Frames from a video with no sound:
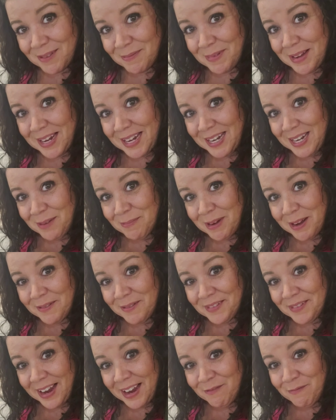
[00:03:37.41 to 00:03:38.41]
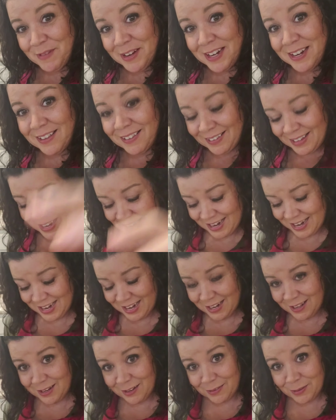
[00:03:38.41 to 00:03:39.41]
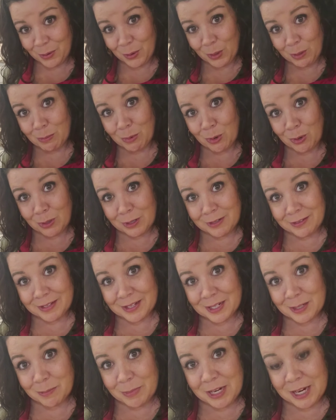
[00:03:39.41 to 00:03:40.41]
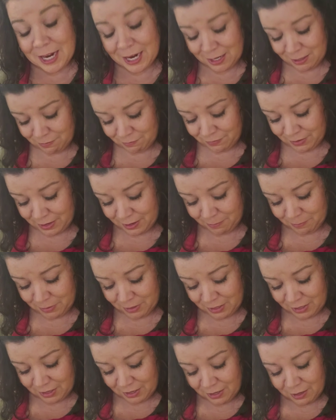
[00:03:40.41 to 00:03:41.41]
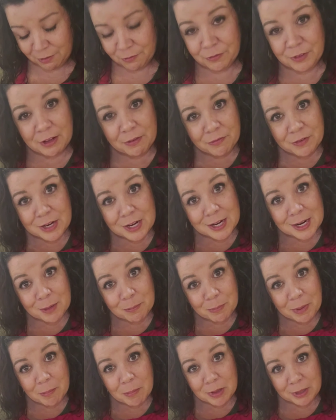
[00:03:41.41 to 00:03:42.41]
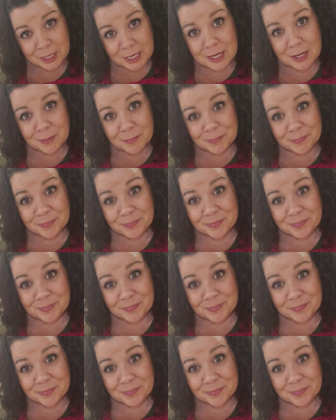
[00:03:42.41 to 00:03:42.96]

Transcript: but in about 5 minutes, this whole bowl is going to be kind of fluffy and bubbly.